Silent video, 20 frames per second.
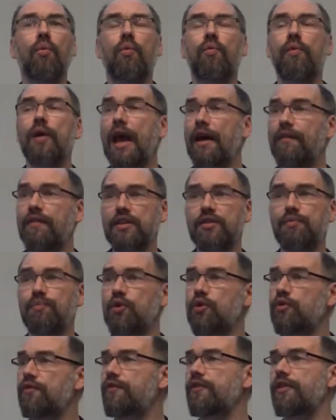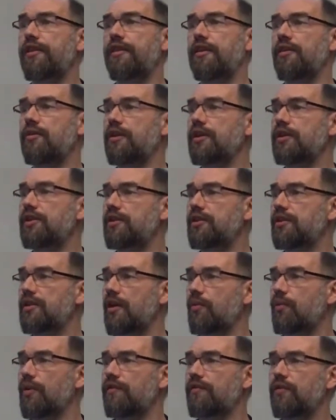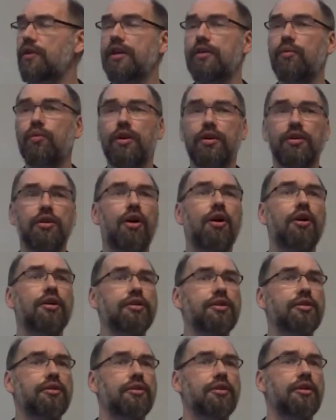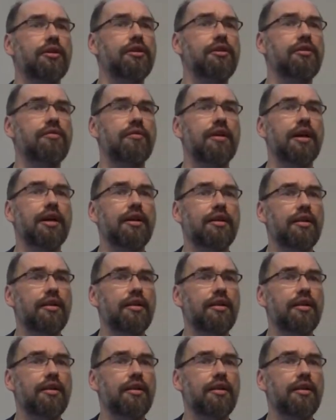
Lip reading: We have these beautiful theories that we've really worked hard to learn, right?